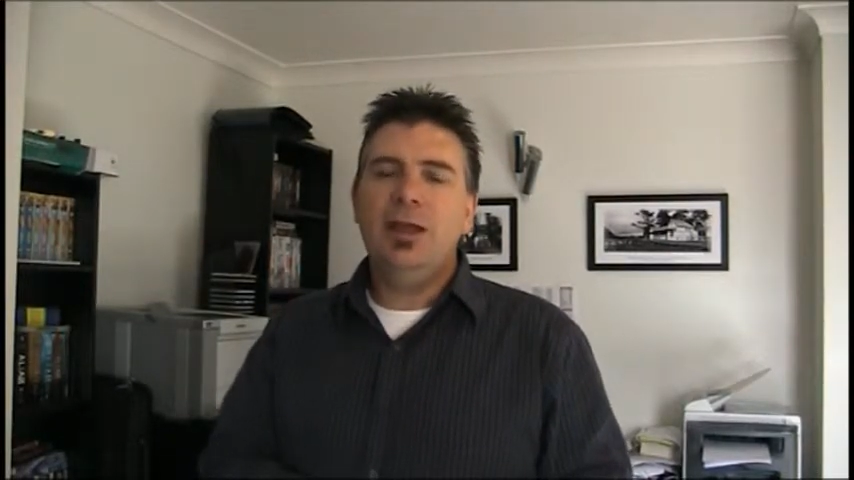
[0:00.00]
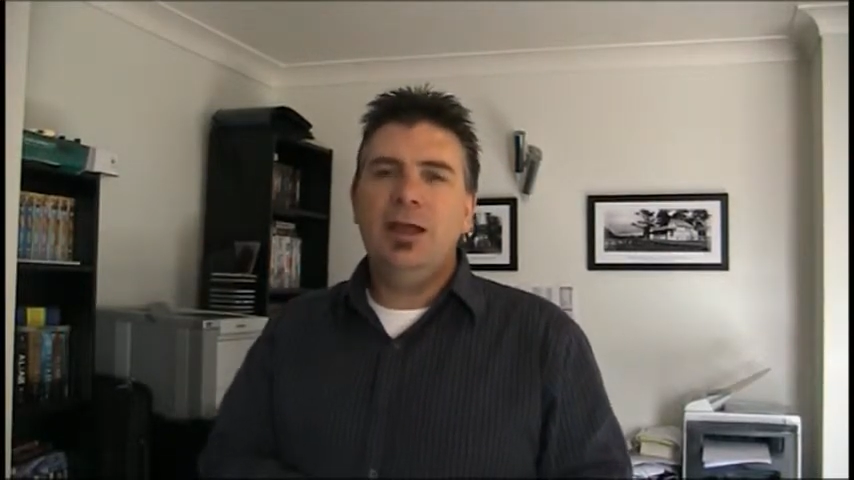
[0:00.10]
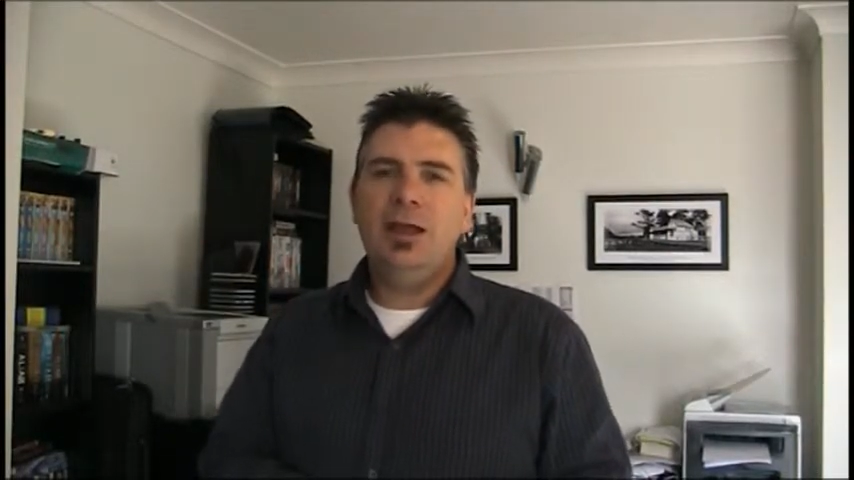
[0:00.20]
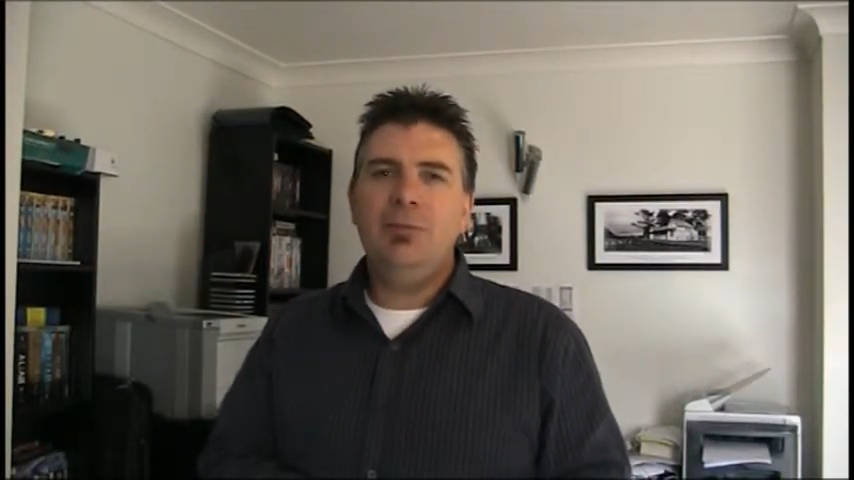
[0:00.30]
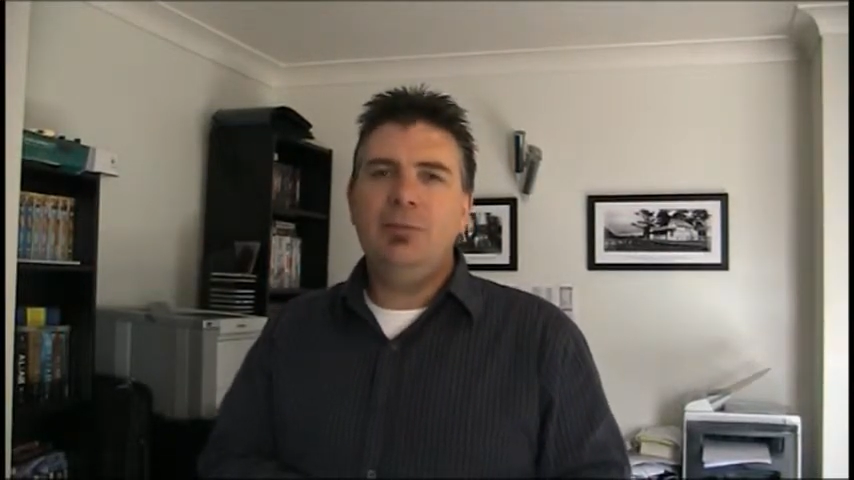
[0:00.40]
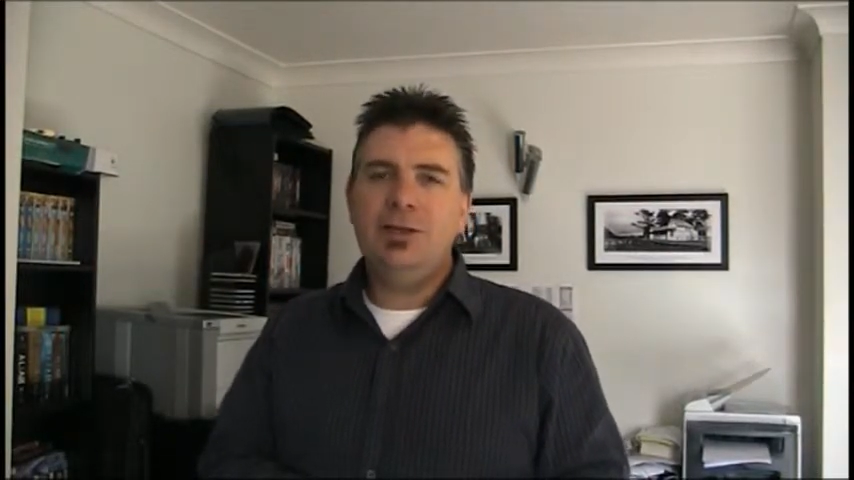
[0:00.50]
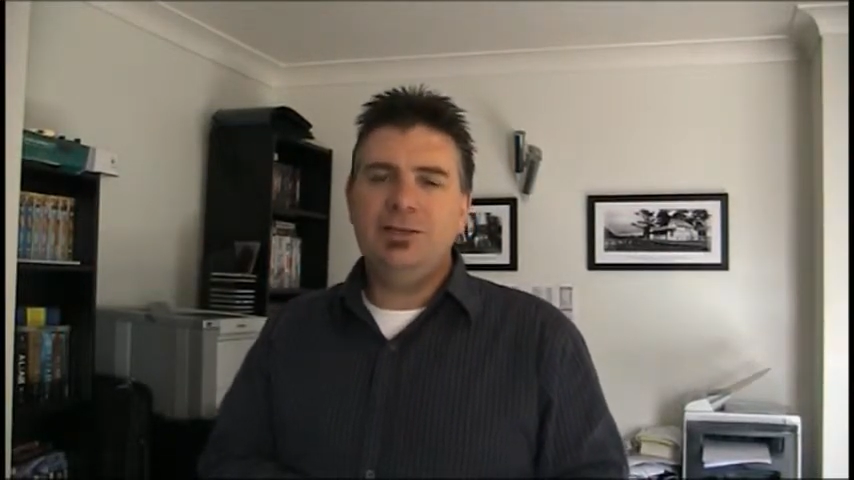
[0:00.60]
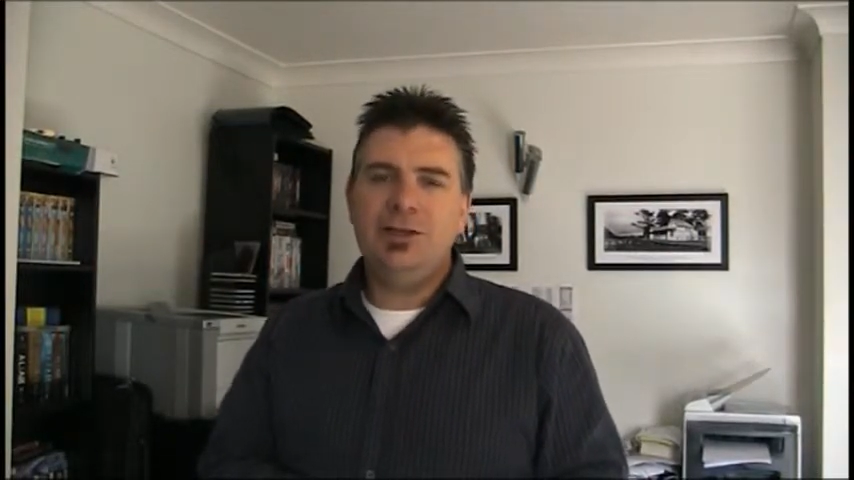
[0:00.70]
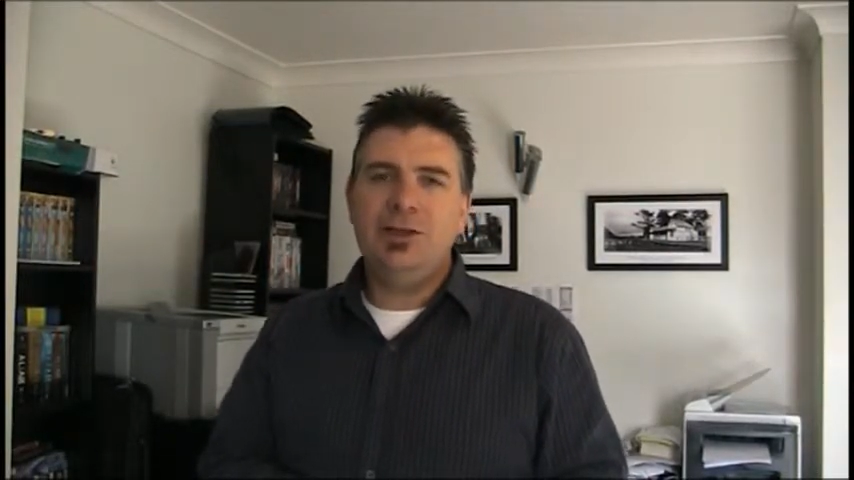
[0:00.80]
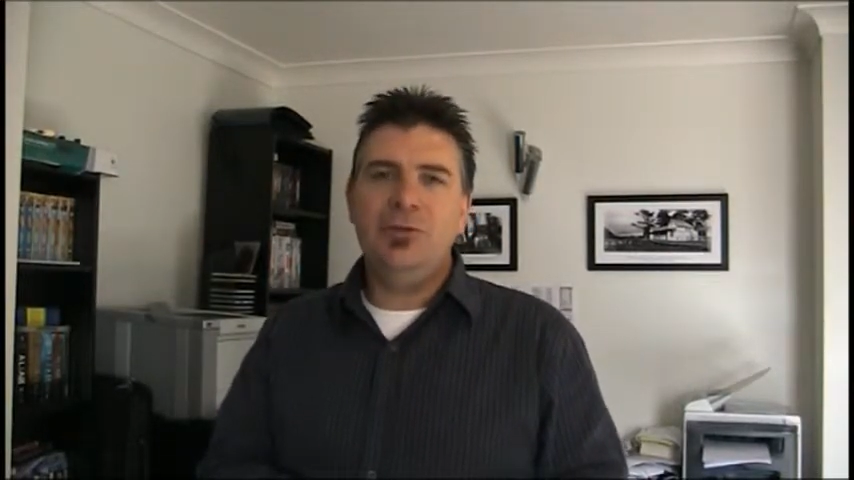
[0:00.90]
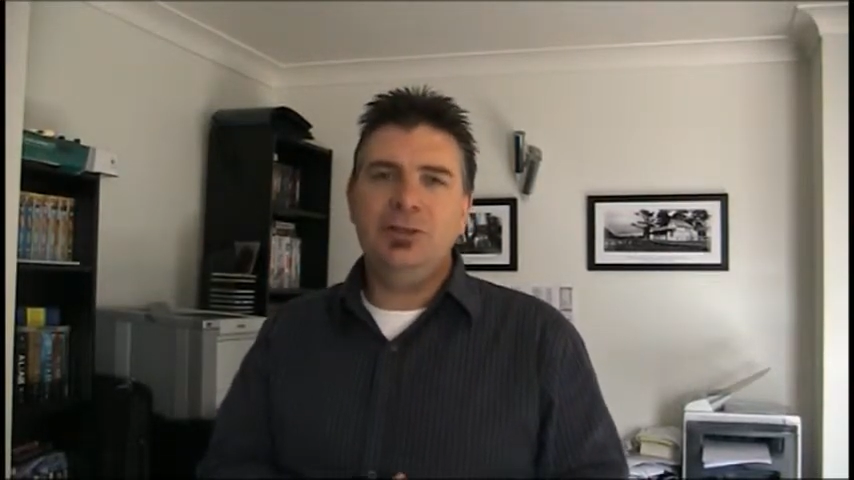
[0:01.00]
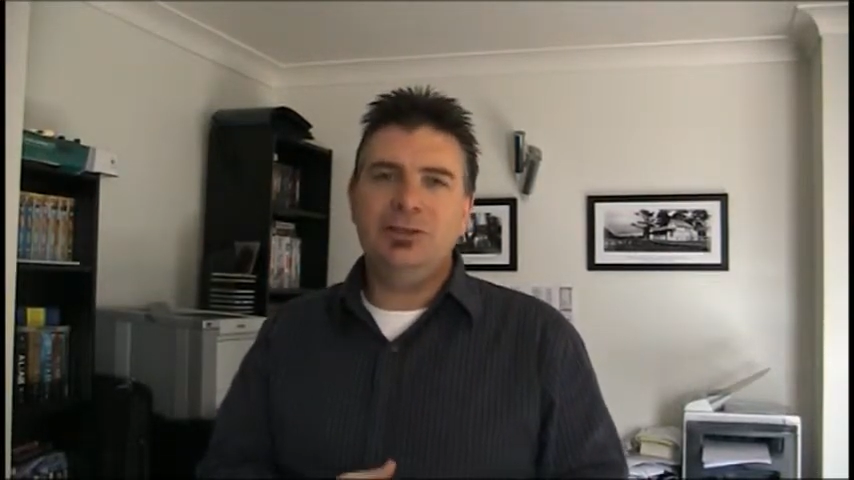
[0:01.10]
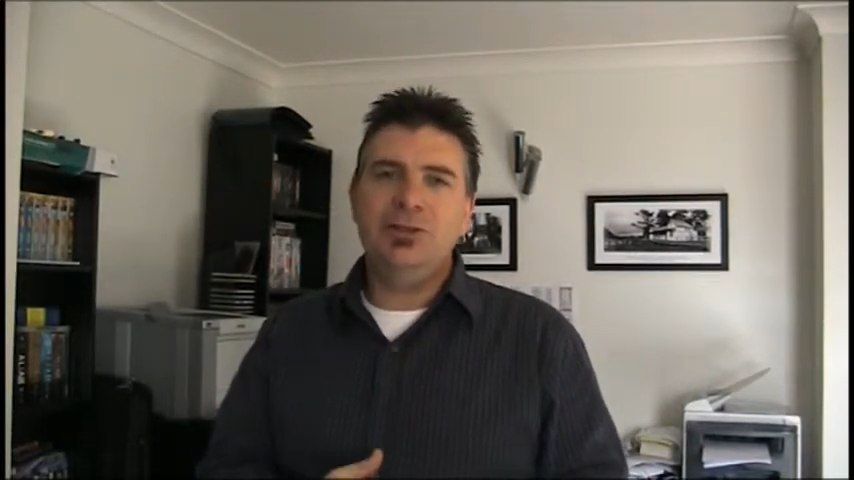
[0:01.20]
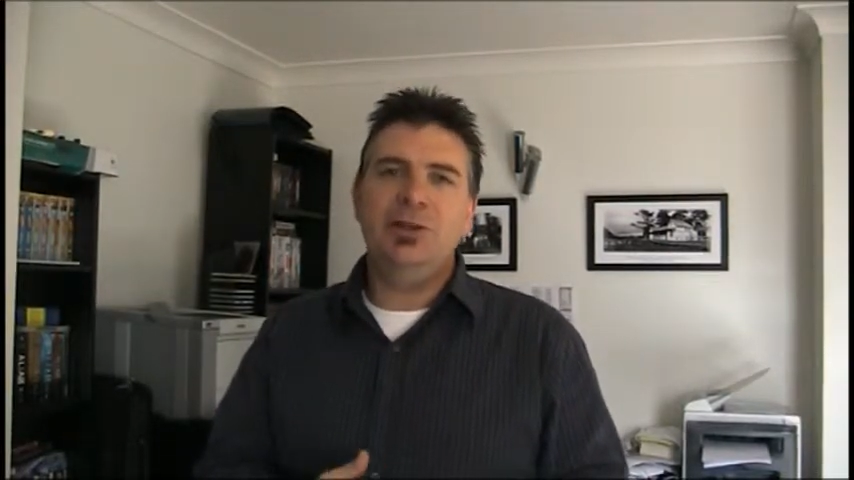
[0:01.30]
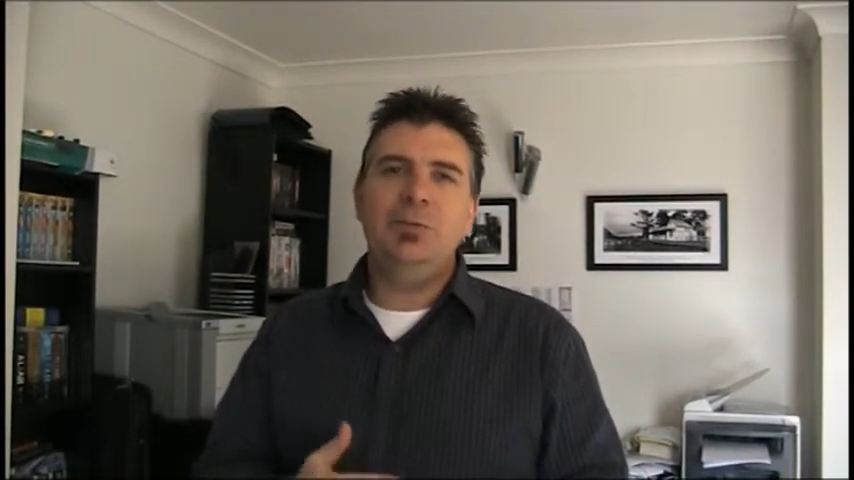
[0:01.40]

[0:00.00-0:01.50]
And please know that we are certainly